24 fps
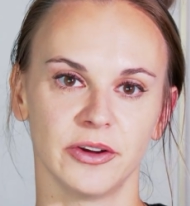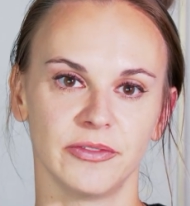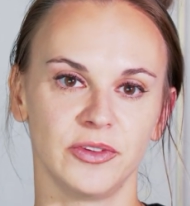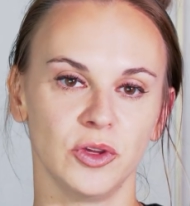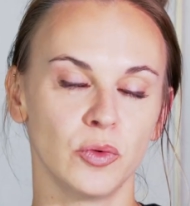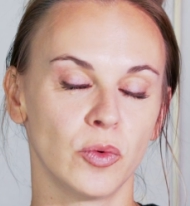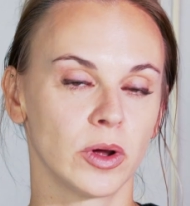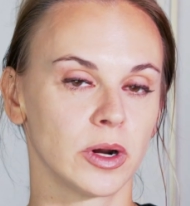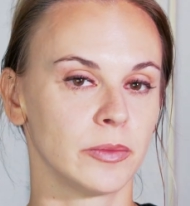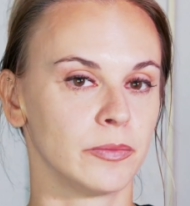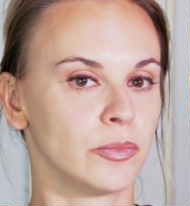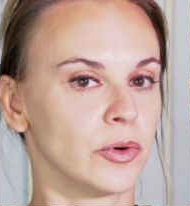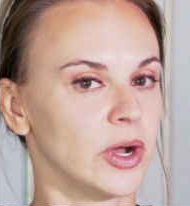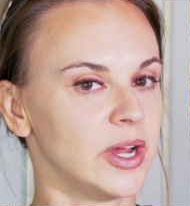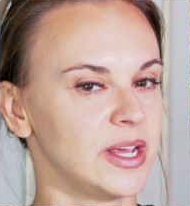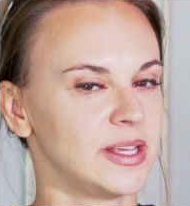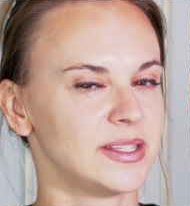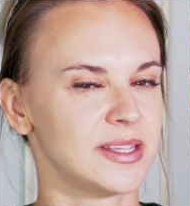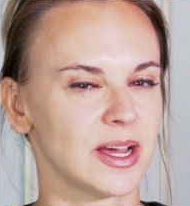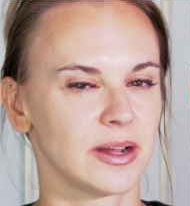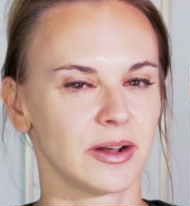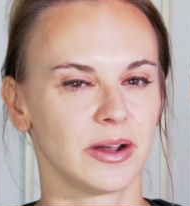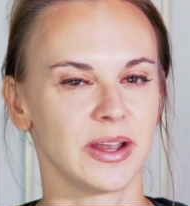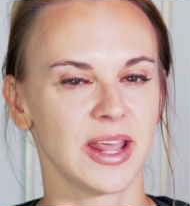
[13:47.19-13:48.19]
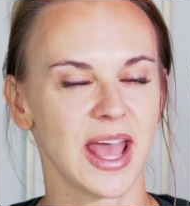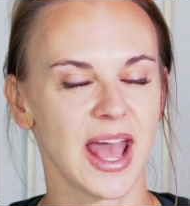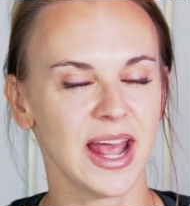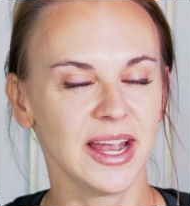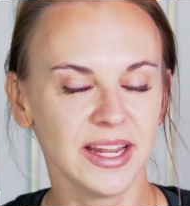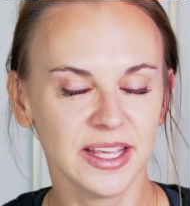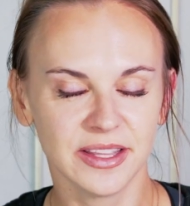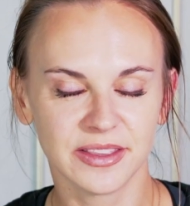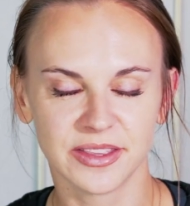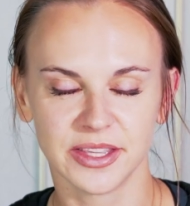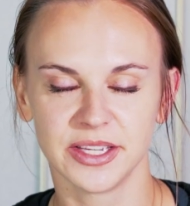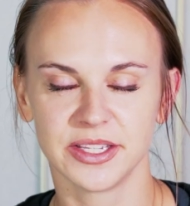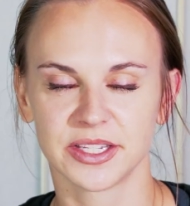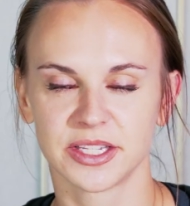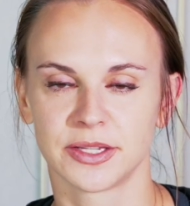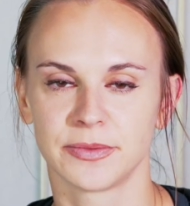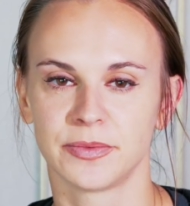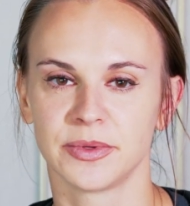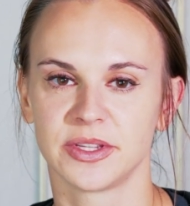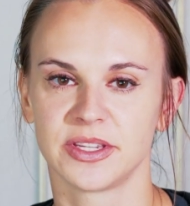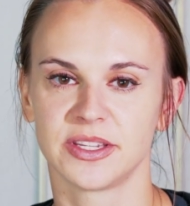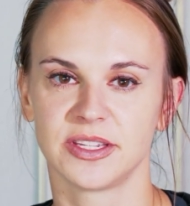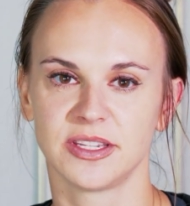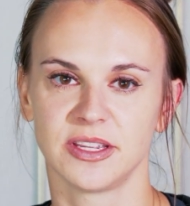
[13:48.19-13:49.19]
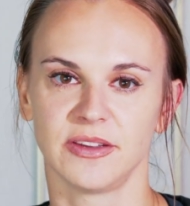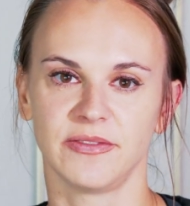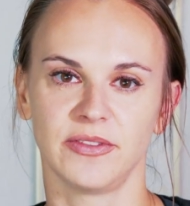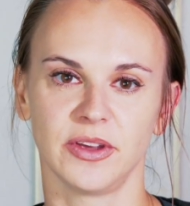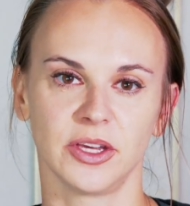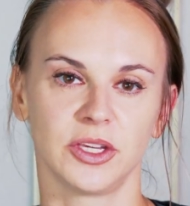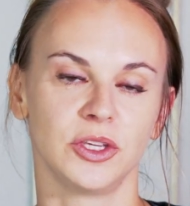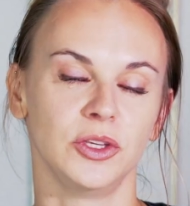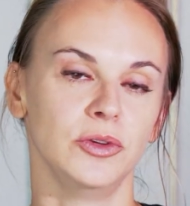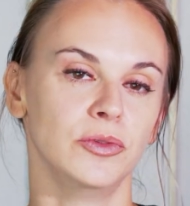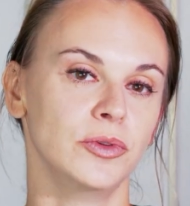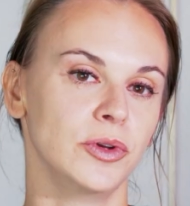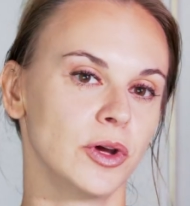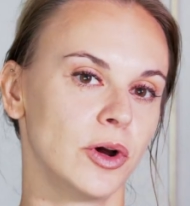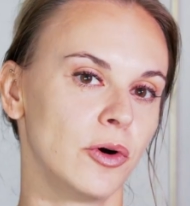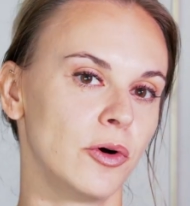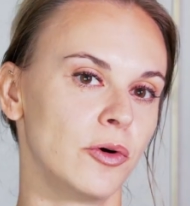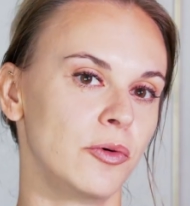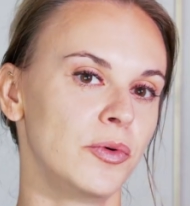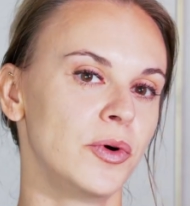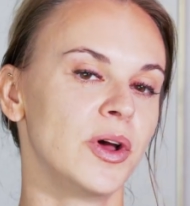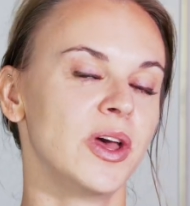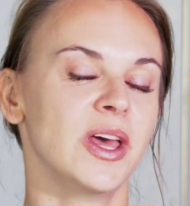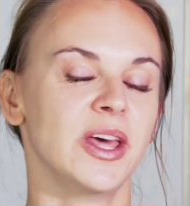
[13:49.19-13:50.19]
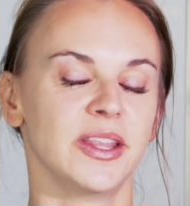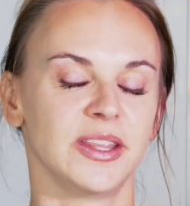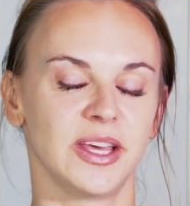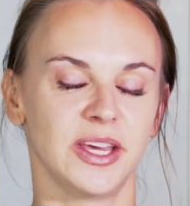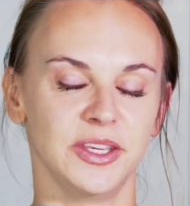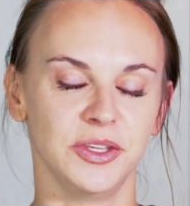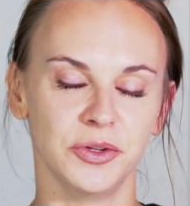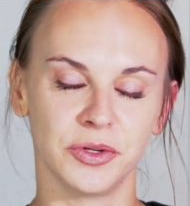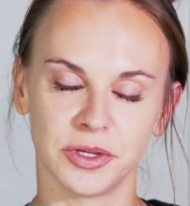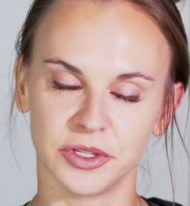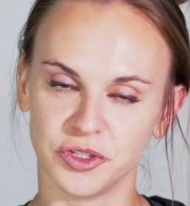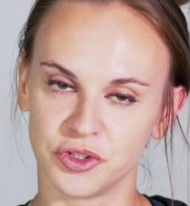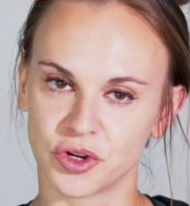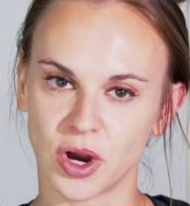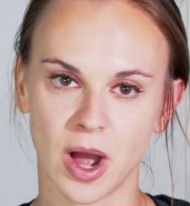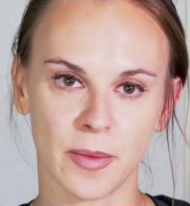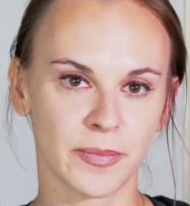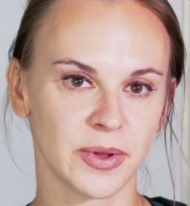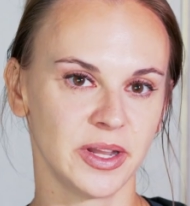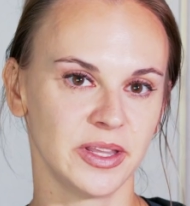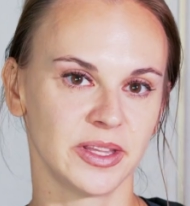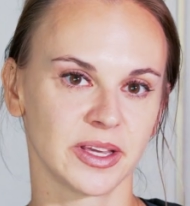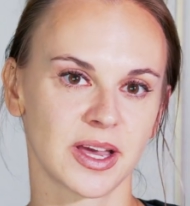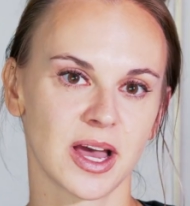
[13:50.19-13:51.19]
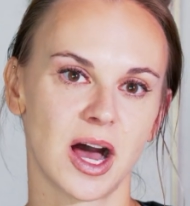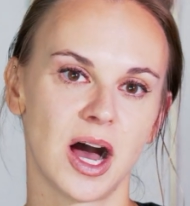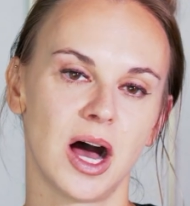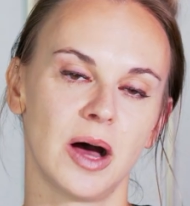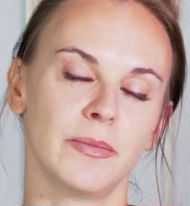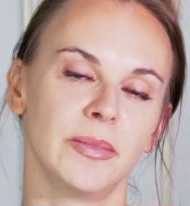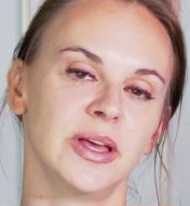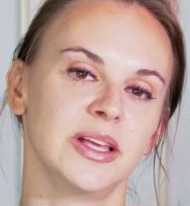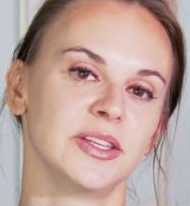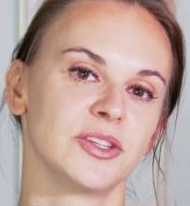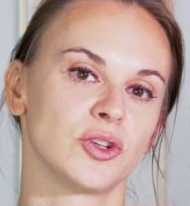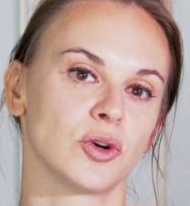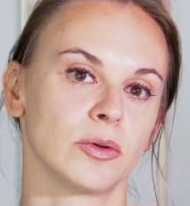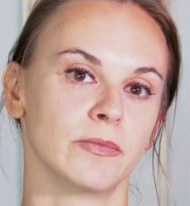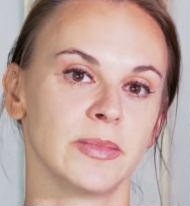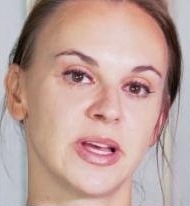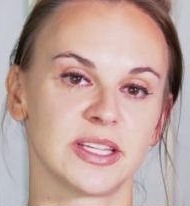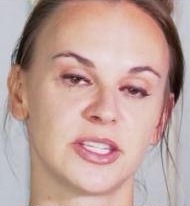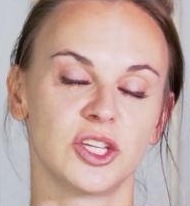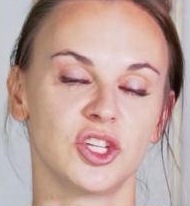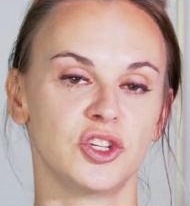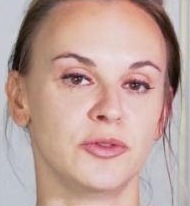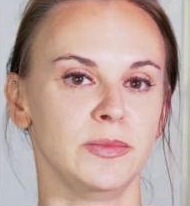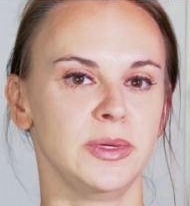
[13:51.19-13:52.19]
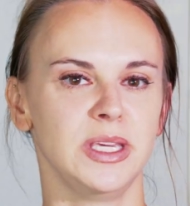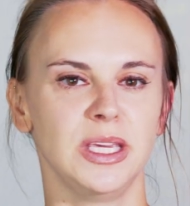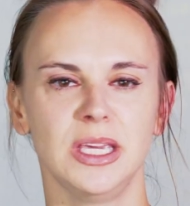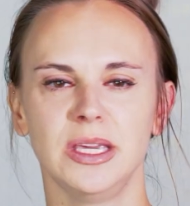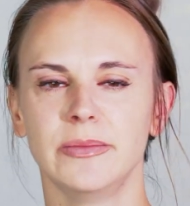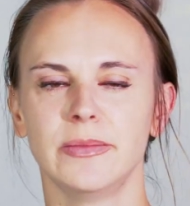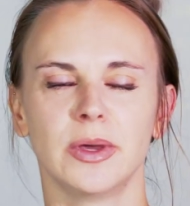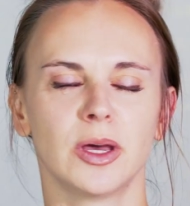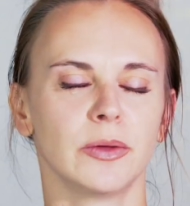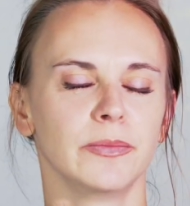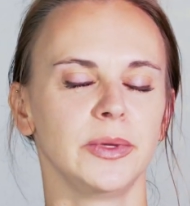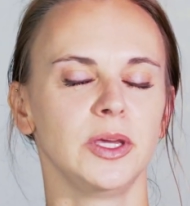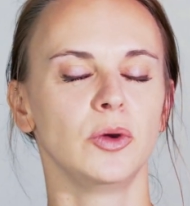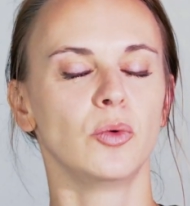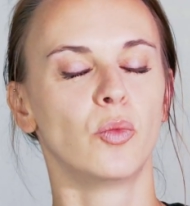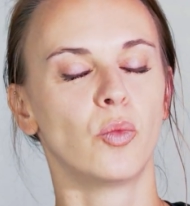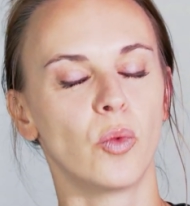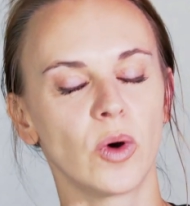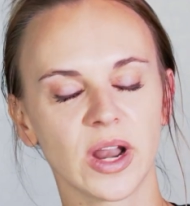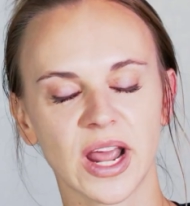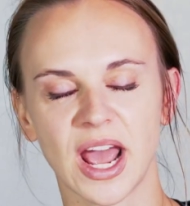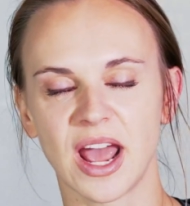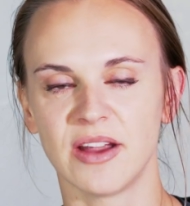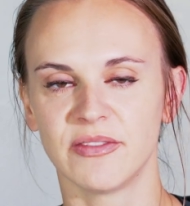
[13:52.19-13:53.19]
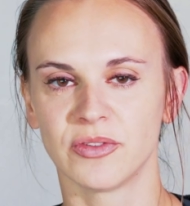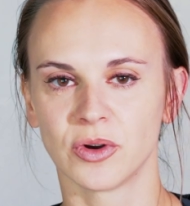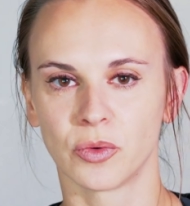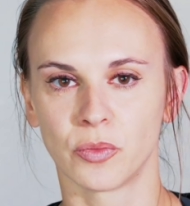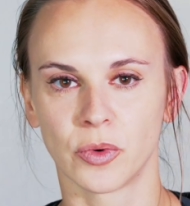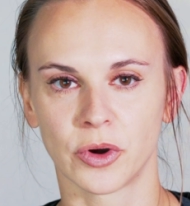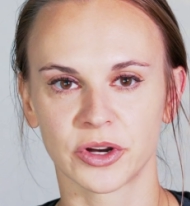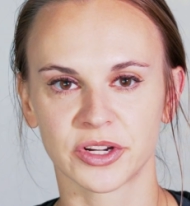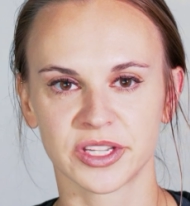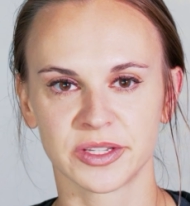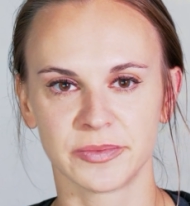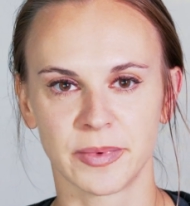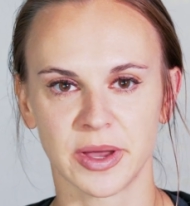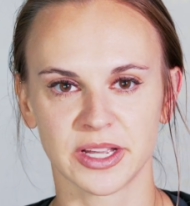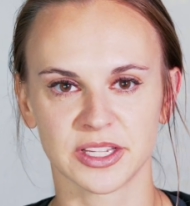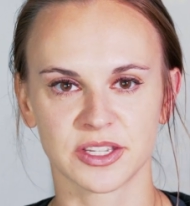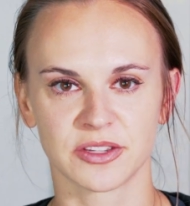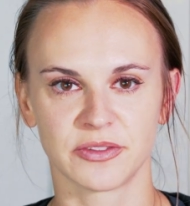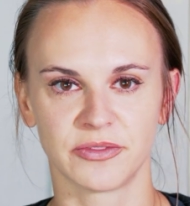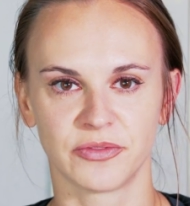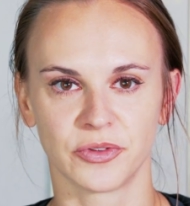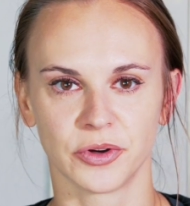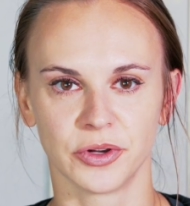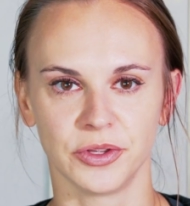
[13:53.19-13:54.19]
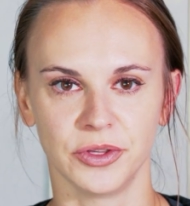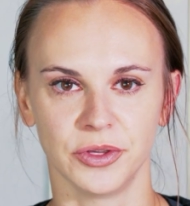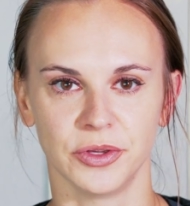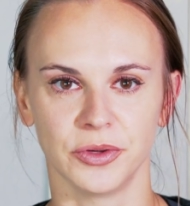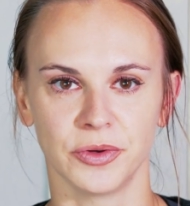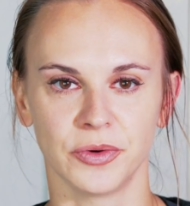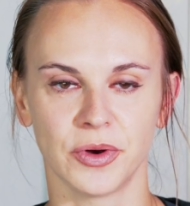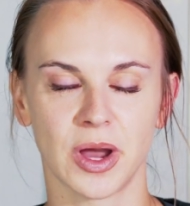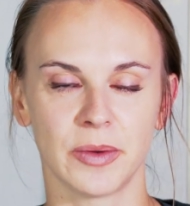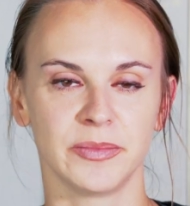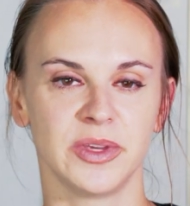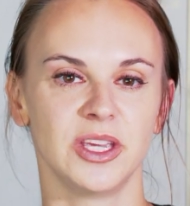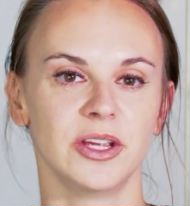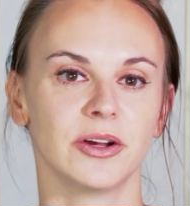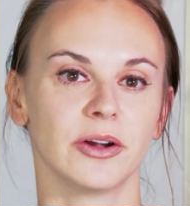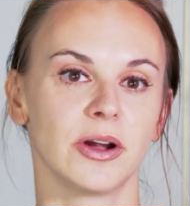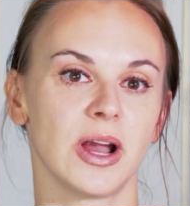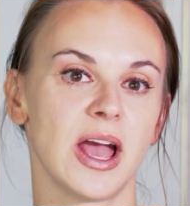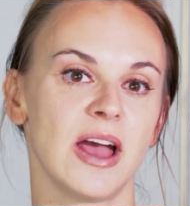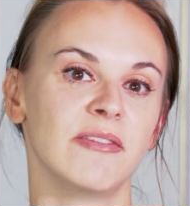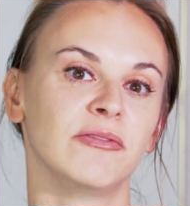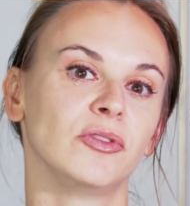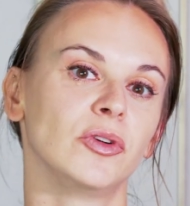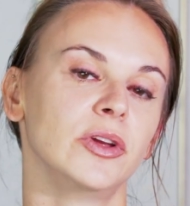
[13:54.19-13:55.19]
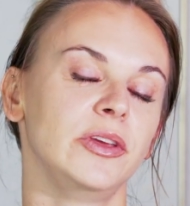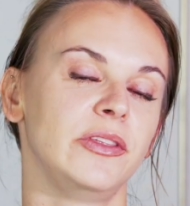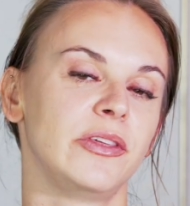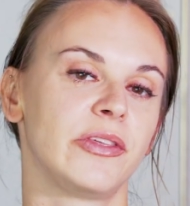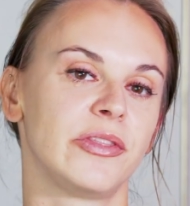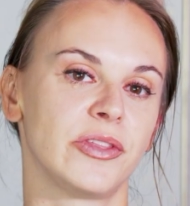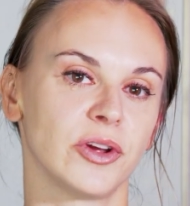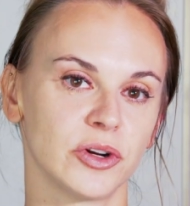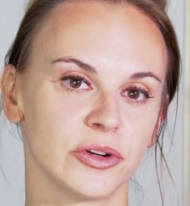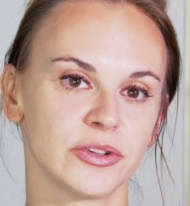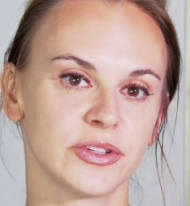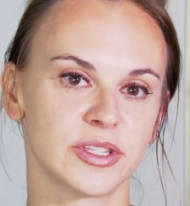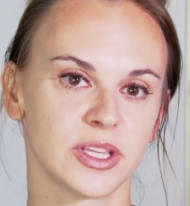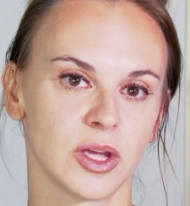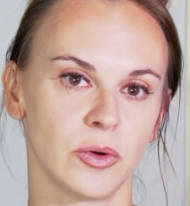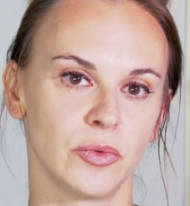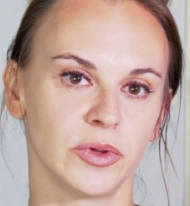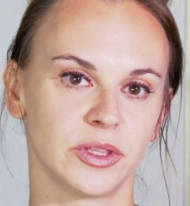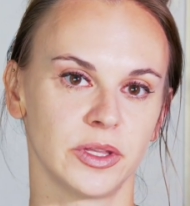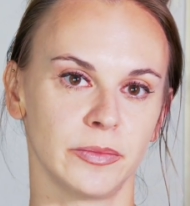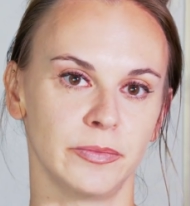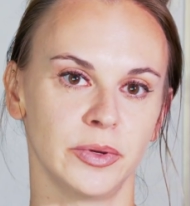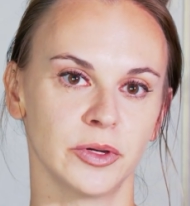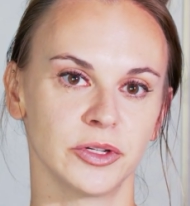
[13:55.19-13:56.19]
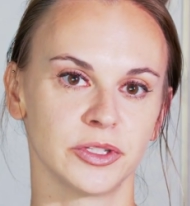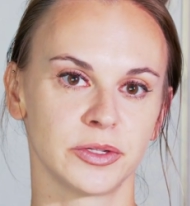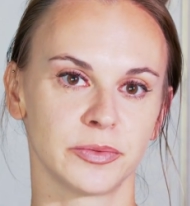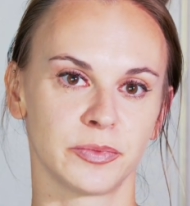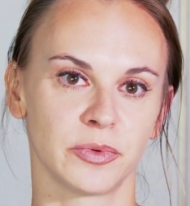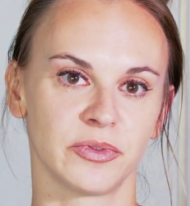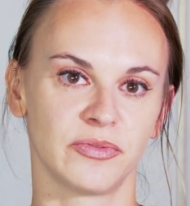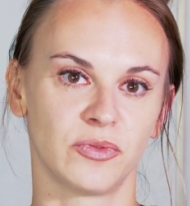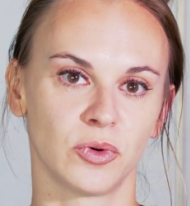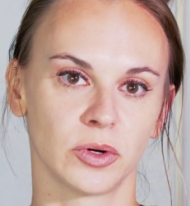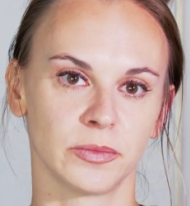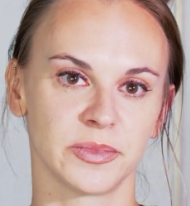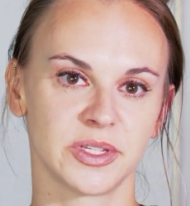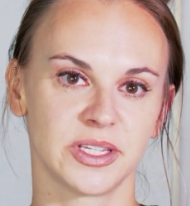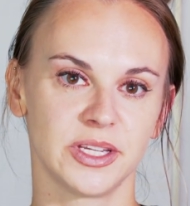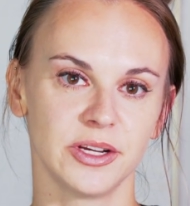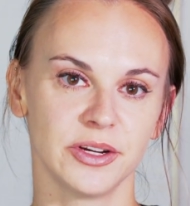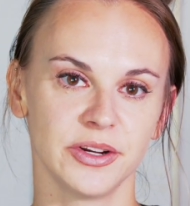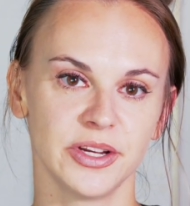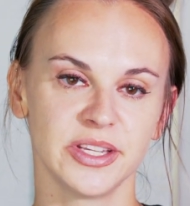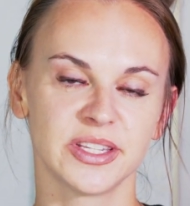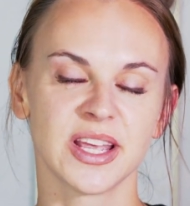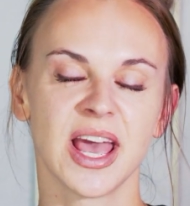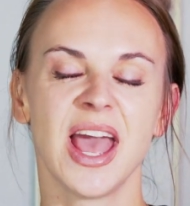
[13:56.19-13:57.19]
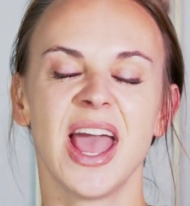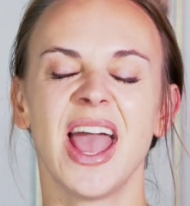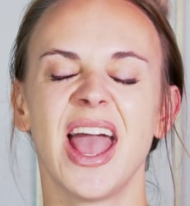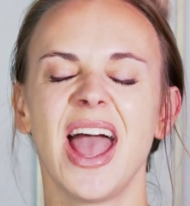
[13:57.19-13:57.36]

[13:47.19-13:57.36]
If you want to break down on anything specific, you know that you can drop it in the comments or message me, email me, whatever works best for you. I'm here every Thursday with the Built to Perform series.